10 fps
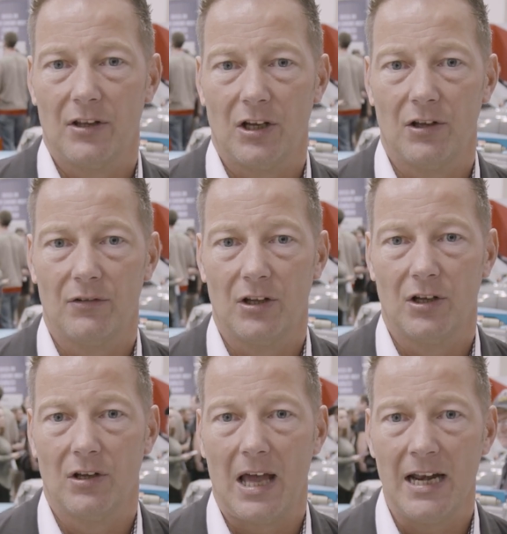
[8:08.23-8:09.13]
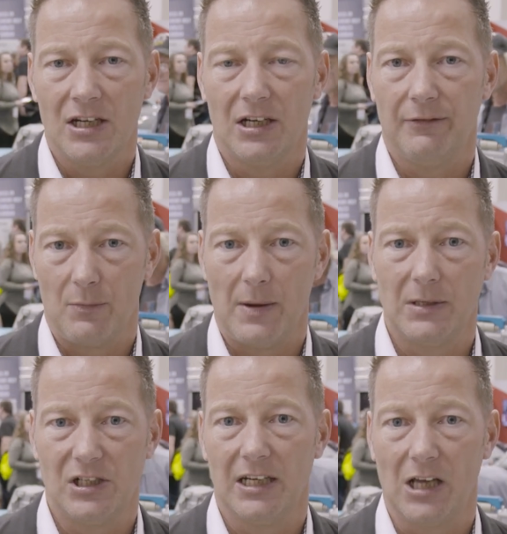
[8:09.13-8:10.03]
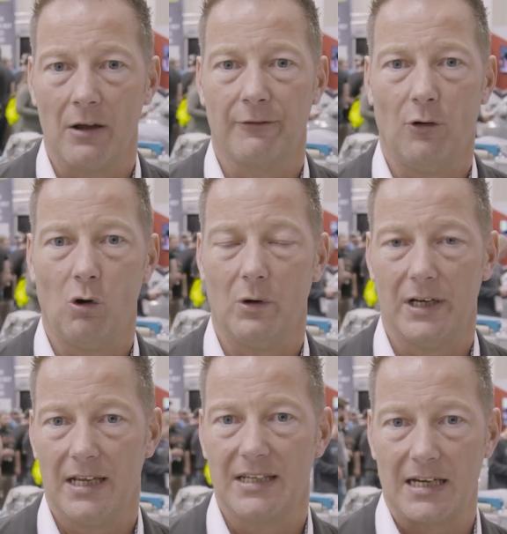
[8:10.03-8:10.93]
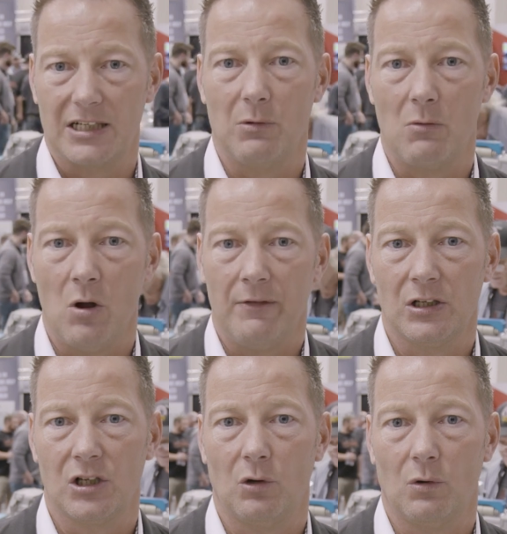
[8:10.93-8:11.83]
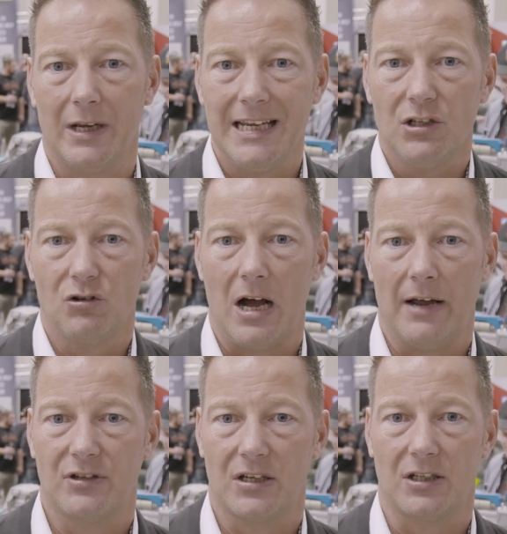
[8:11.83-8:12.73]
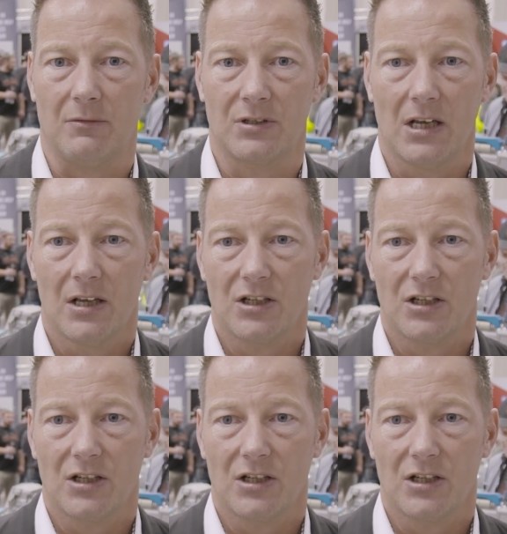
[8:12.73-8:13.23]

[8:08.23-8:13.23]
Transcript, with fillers: the, the energy for PPG going forward is actually we're moving to e-drive systems.